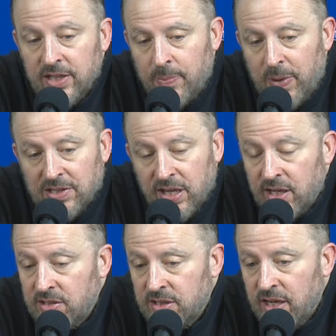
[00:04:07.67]
the best
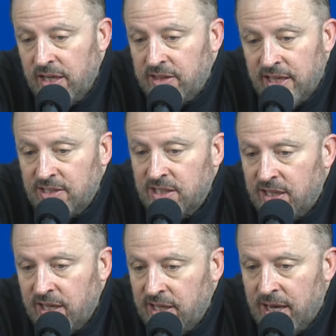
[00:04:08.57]
thing is he thinks
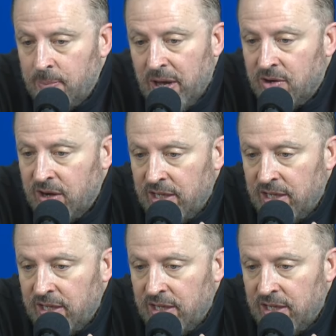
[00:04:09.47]
he can get better